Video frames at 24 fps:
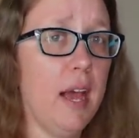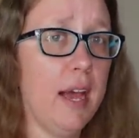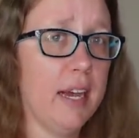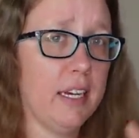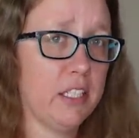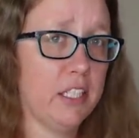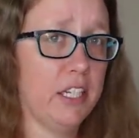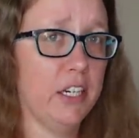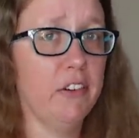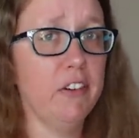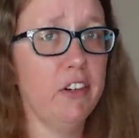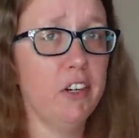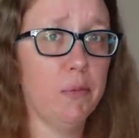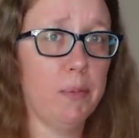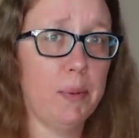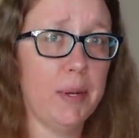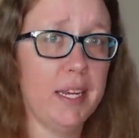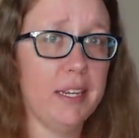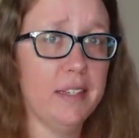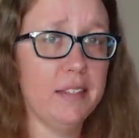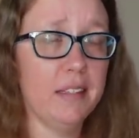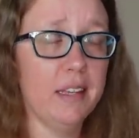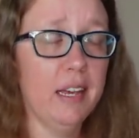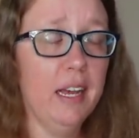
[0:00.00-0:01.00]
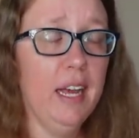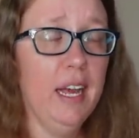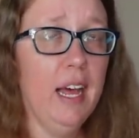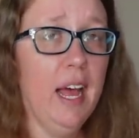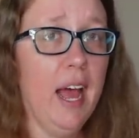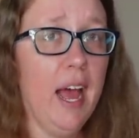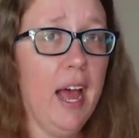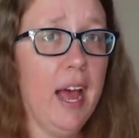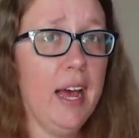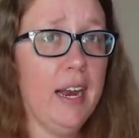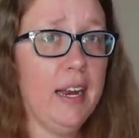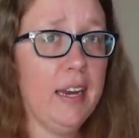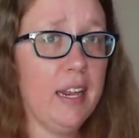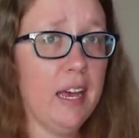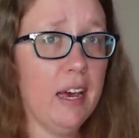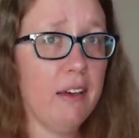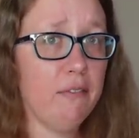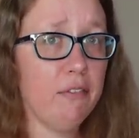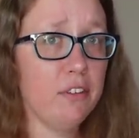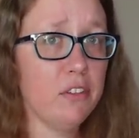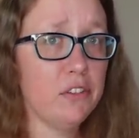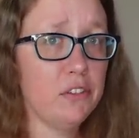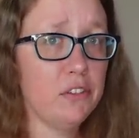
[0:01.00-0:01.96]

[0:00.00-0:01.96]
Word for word: exterior piece, and yet for